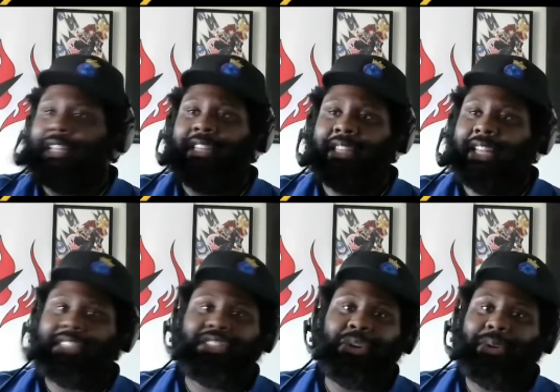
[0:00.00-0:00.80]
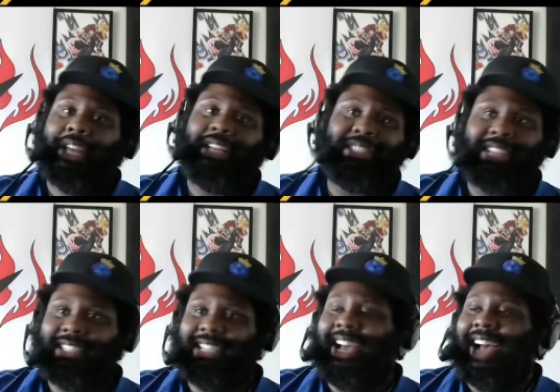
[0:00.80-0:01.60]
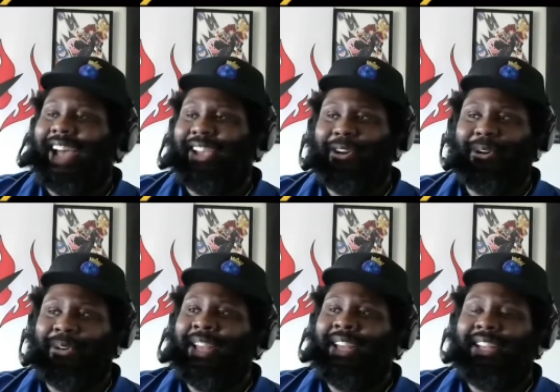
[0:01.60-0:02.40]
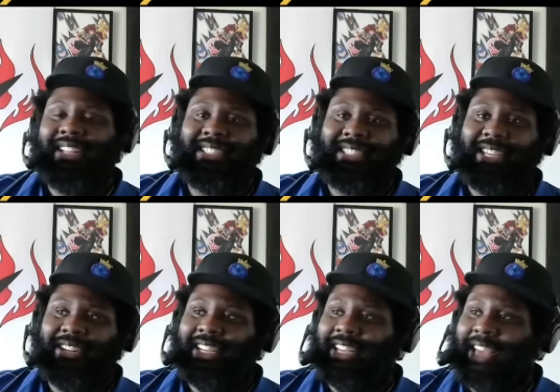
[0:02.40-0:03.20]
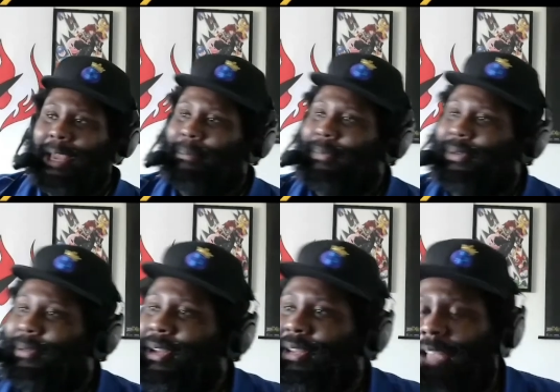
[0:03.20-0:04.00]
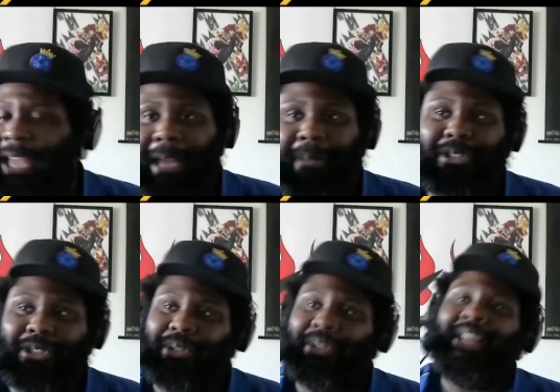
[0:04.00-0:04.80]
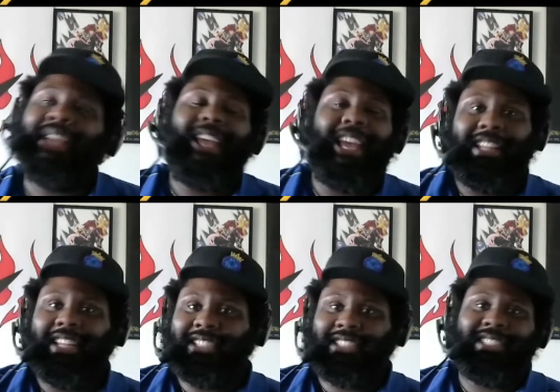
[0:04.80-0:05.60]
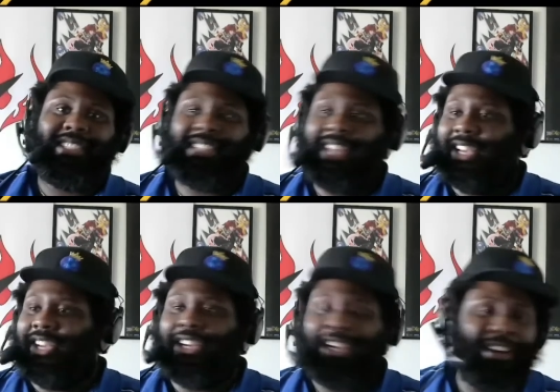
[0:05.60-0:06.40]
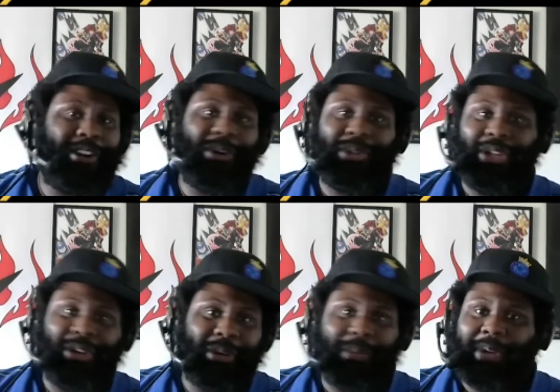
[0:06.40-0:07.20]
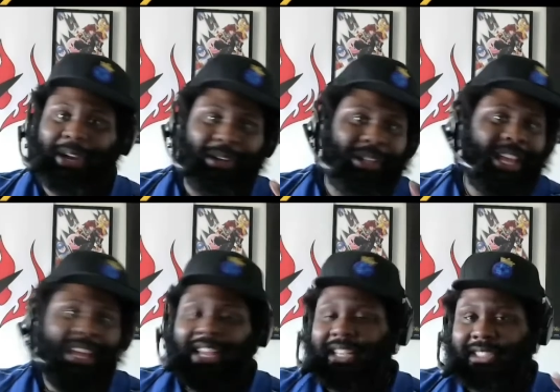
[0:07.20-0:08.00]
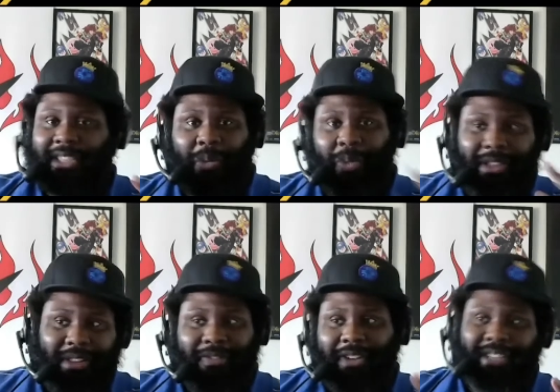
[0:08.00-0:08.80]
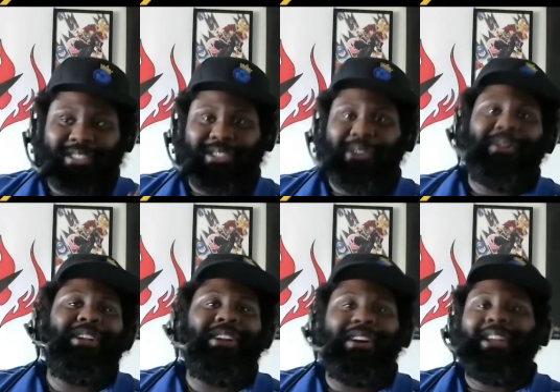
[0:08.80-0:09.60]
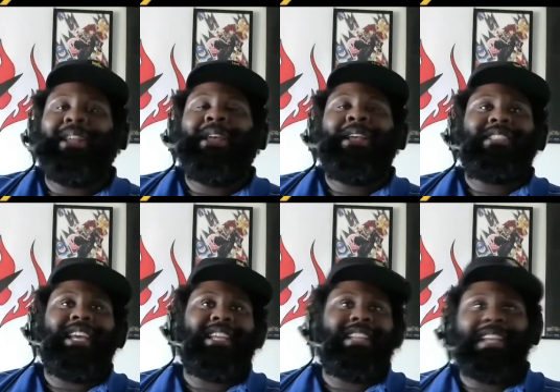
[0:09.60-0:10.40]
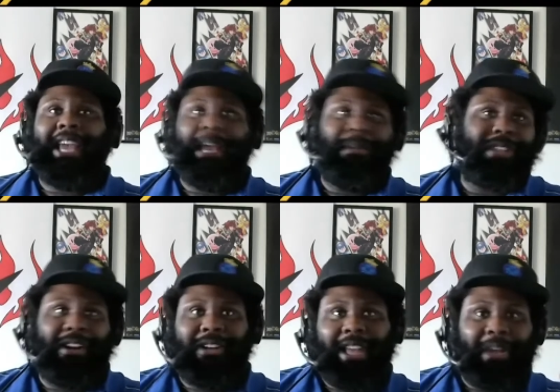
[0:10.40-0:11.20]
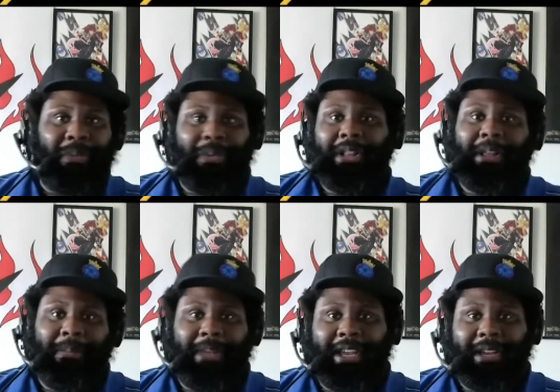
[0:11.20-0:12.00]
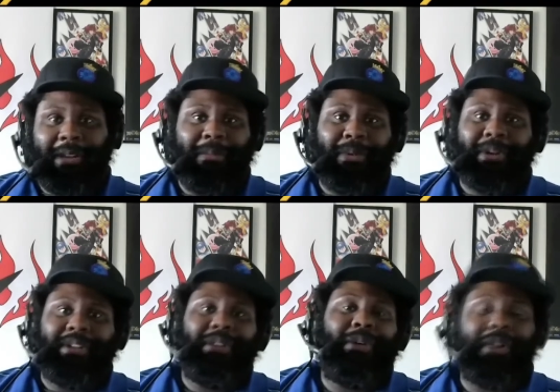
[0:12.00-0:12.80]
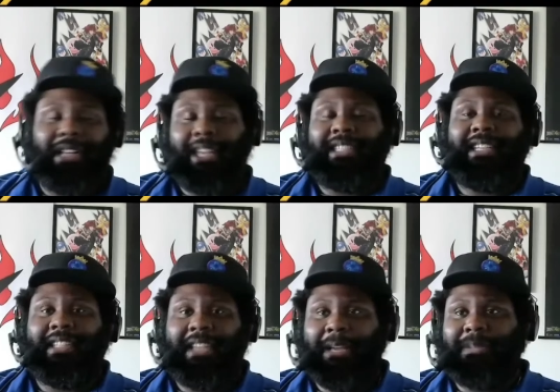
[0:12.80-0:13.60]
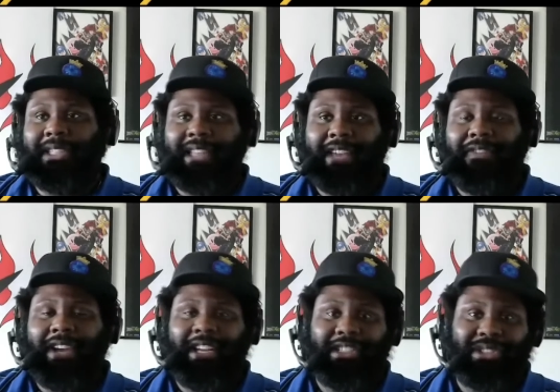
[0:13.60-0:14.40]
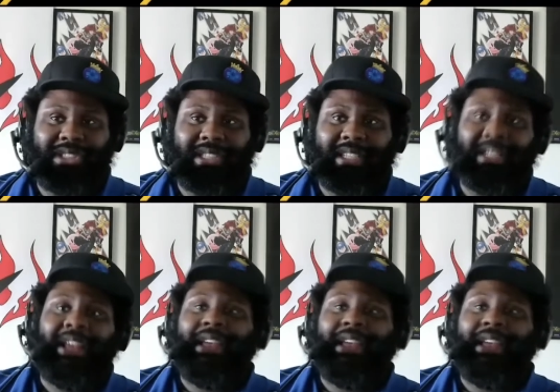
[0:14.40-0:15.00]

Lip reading: let's go to itch.io, let's go to Game Jolt, and let's just take a good old look around and see what the fuck is going on. Take the games that are like really big and important, or like take the games that they find interesting